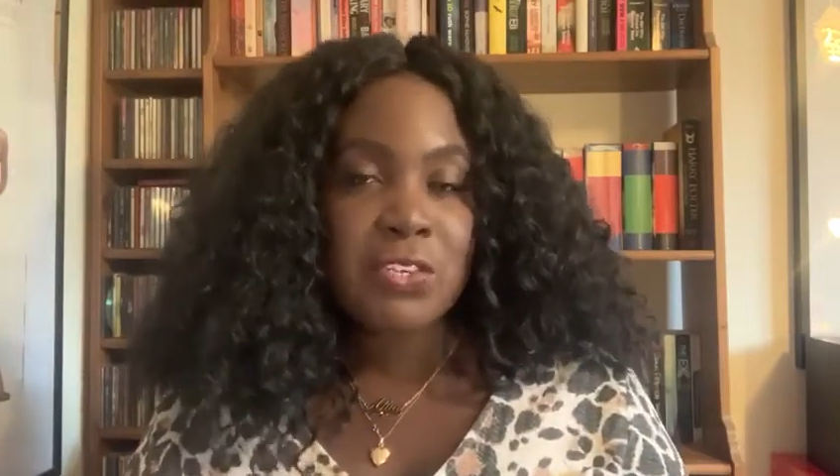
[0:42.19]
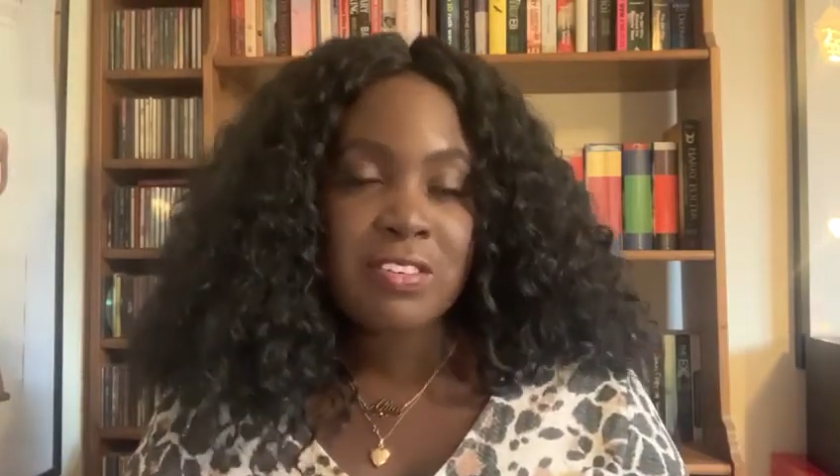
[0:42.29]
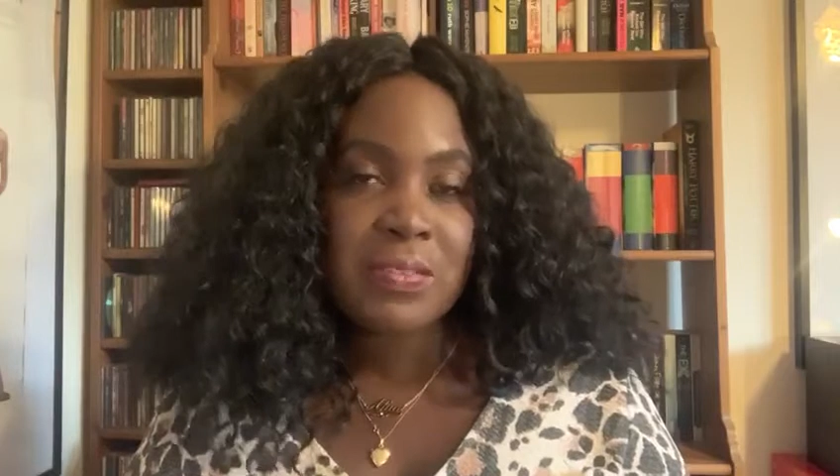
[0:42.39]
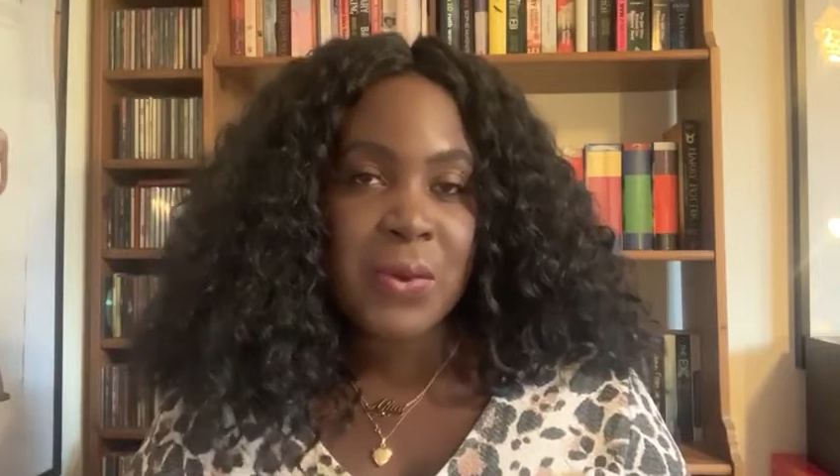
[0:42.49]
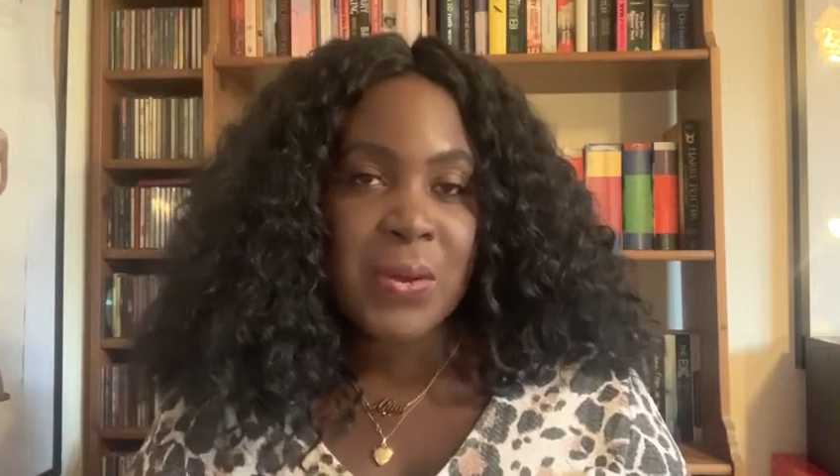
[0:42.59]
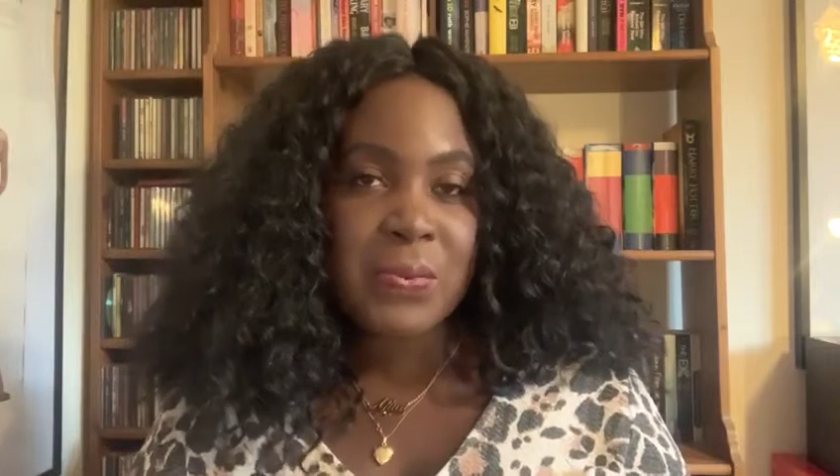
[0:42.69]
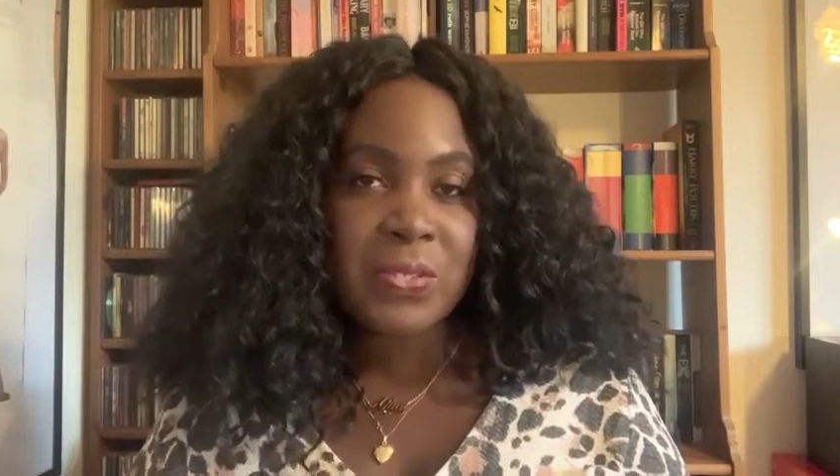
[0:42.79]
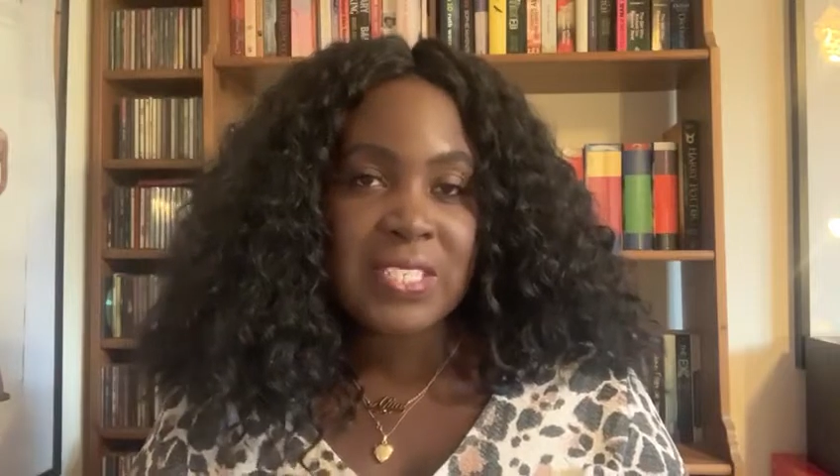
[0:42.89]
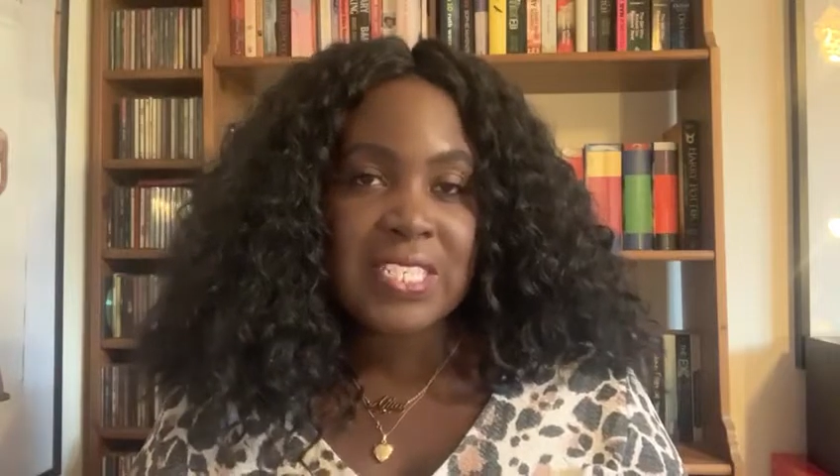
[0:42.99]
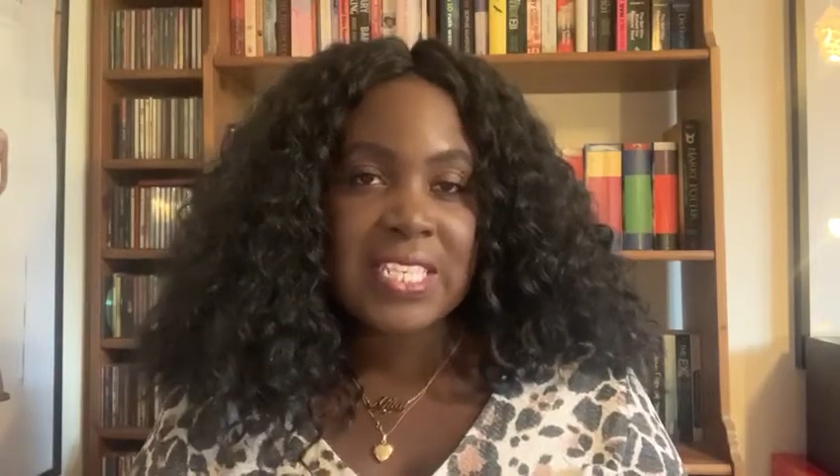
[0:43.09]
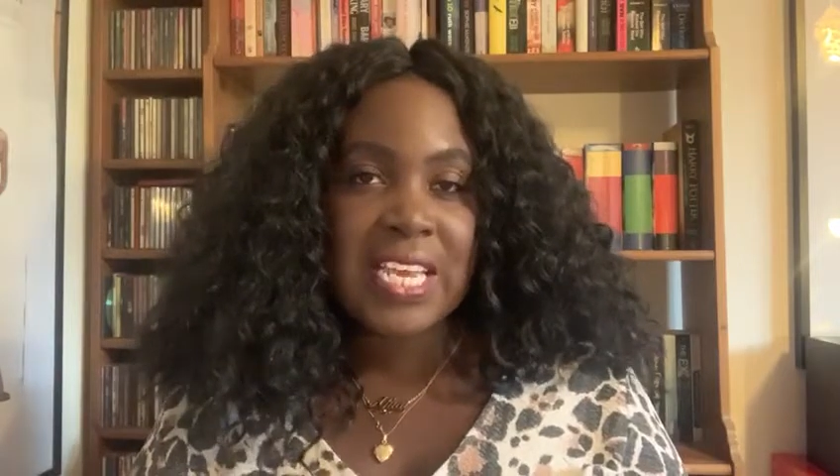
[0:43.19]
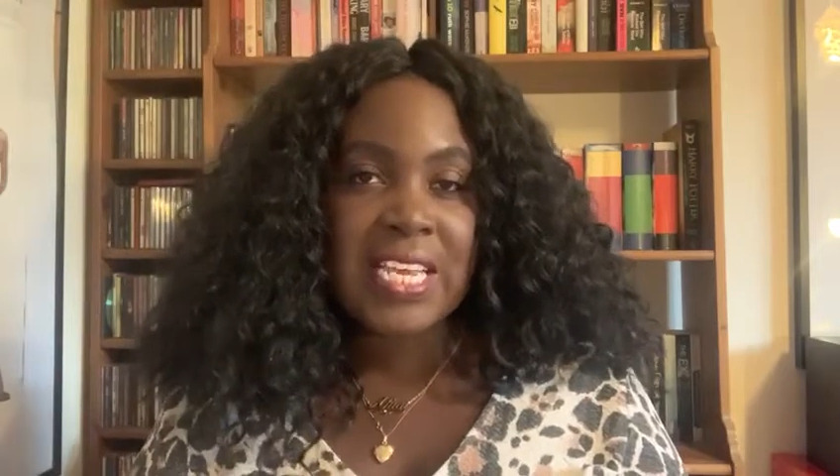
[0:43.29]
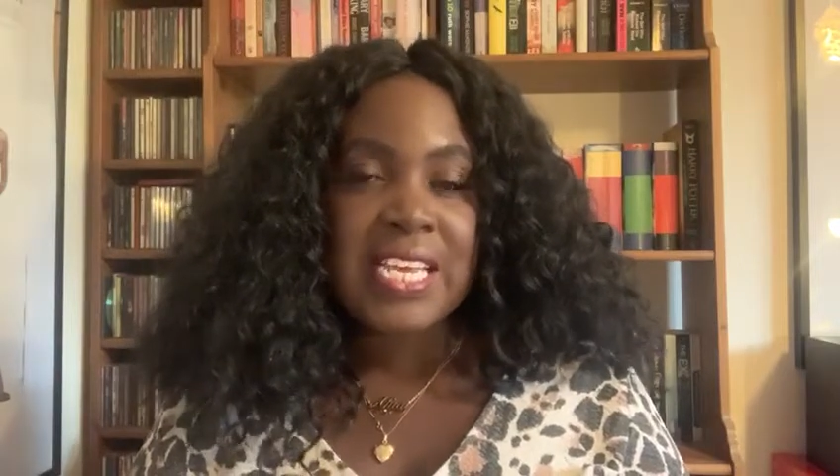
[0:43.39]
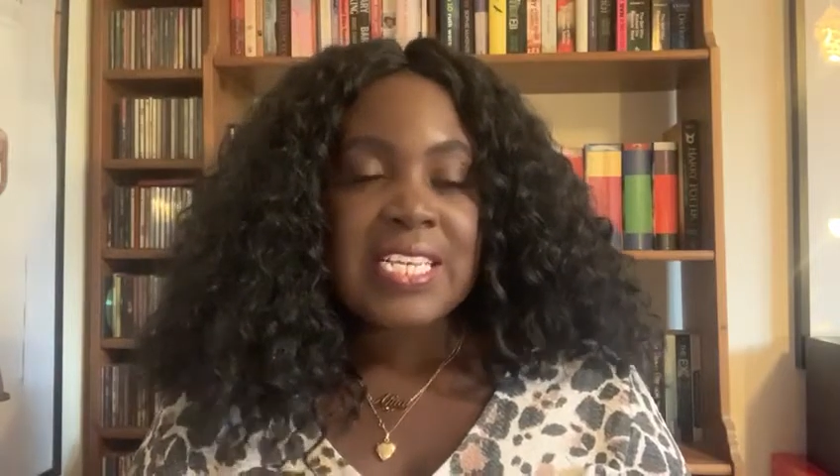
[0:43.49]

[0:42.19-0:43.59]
is what I want to say,